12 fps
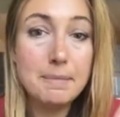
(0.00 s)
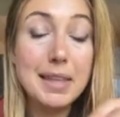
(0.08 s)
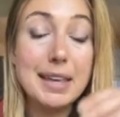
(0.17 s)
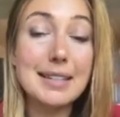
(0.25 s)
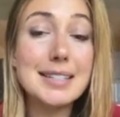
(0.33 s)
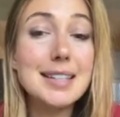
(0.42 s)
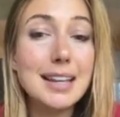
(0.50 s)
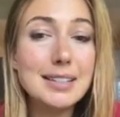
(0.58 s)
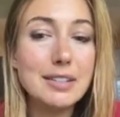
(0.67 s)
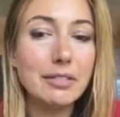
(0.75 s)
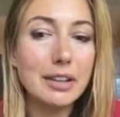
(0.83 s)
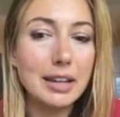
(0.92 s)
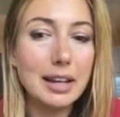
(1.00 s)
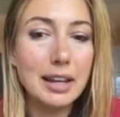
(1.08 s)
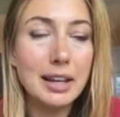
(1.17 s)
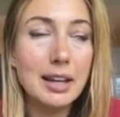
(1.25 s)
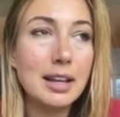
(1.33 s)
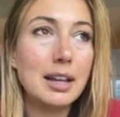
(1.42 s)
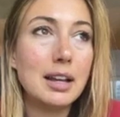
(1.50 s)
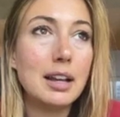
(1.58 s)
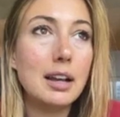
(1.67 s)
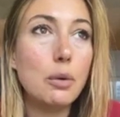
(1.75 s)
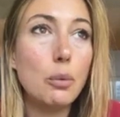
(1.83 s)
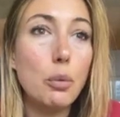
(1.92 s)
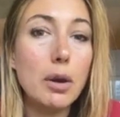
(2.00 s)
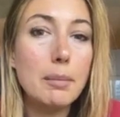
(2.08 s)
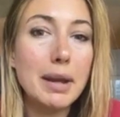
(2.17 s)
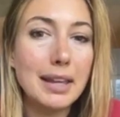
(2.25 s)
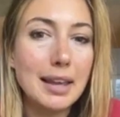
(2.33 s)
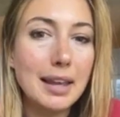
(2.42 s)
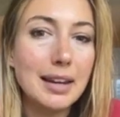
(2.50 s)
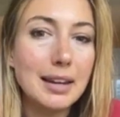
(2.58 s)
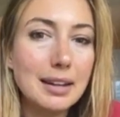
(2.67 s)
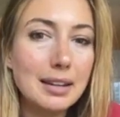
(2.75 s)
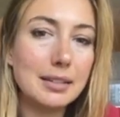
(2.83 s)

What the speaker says: excessively, what am I getting?